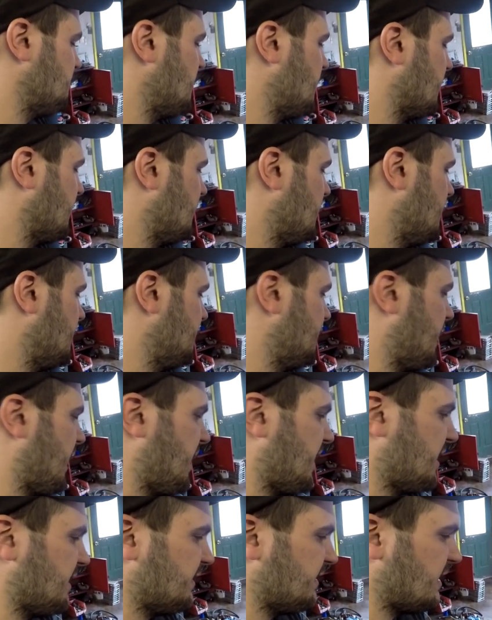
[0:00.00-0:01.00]
back on,
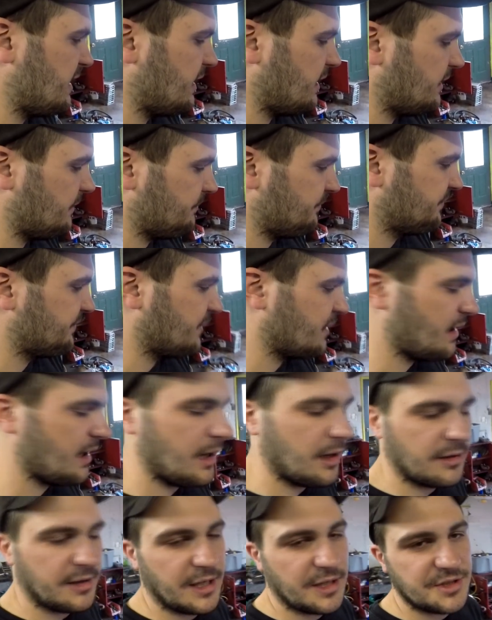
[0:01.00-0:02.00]
and
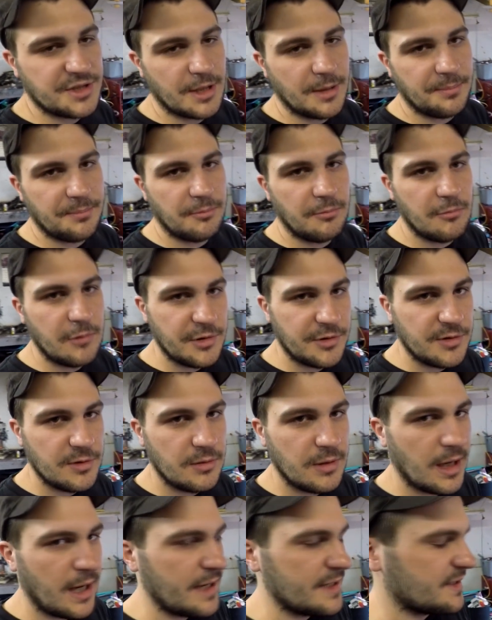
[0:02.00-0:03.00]
I'll catch up with you
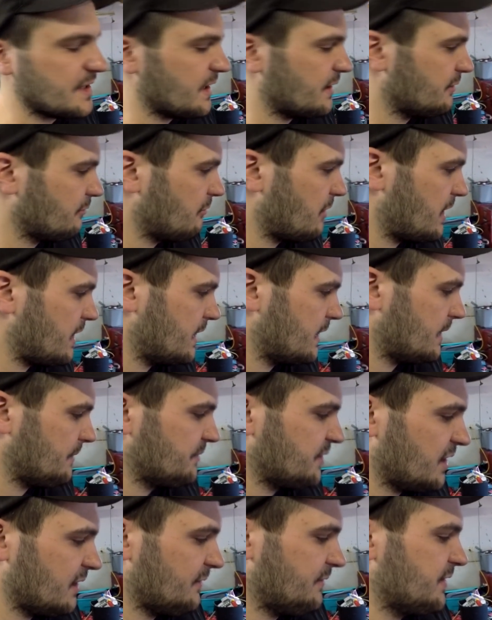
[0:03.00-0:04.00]
guys when I'm
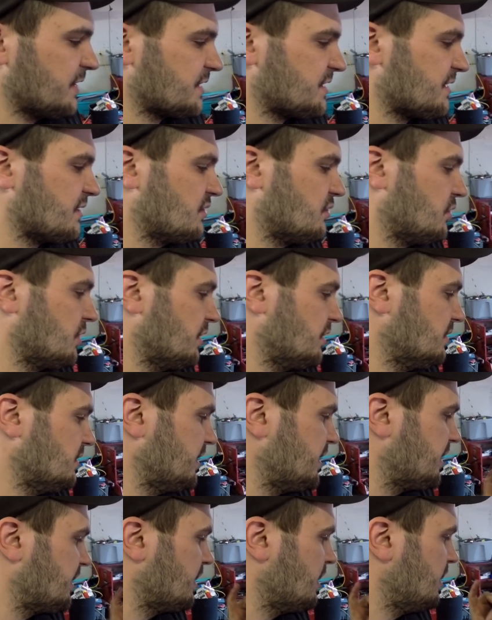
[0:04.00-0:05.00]
done fixing the oil
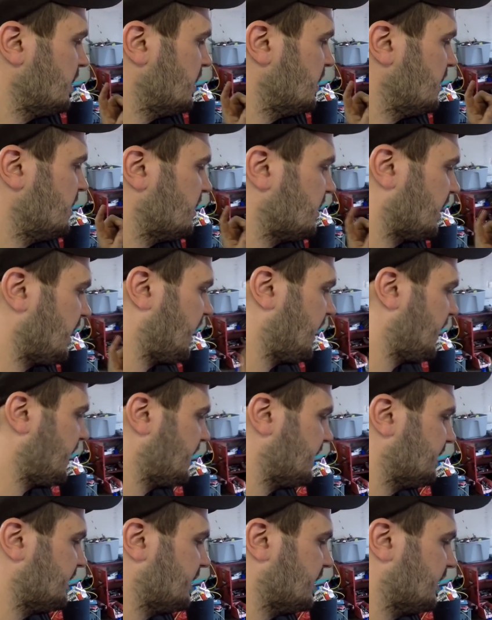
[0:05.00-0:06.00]
leak,
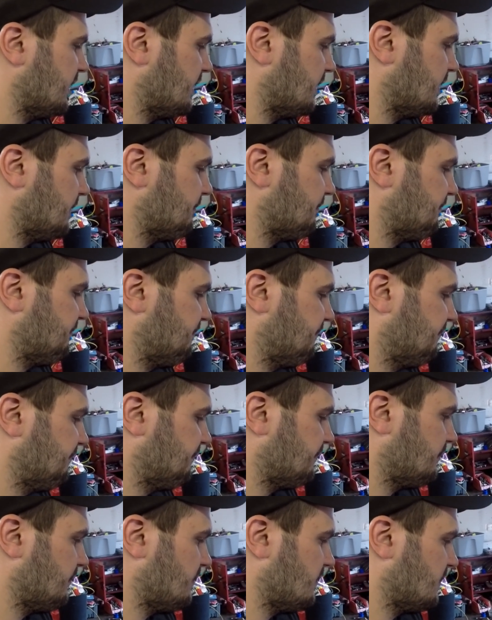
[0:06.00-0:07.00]
and
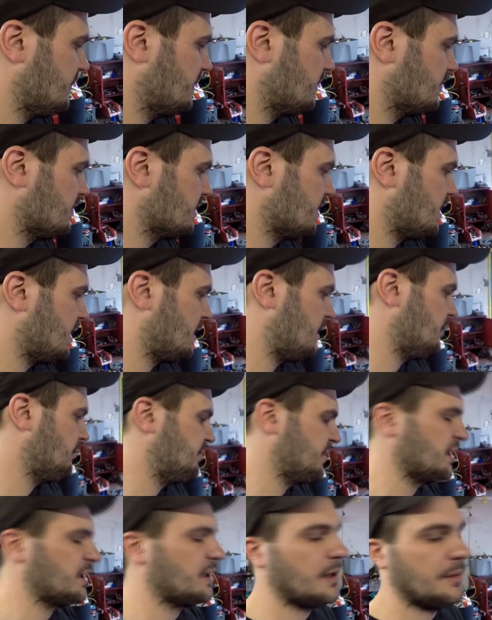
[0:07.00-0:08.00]
I'll
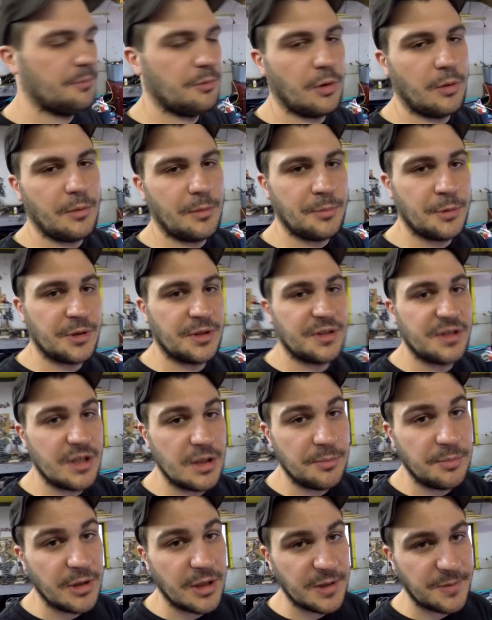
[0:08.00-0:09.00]
pick up when we put the
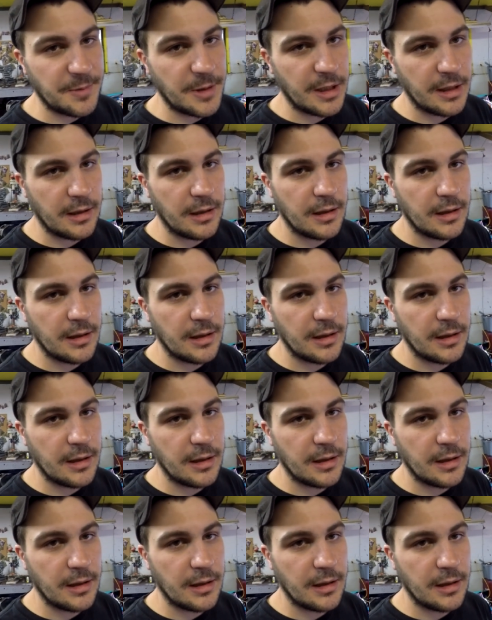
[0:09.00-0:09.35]
TPS back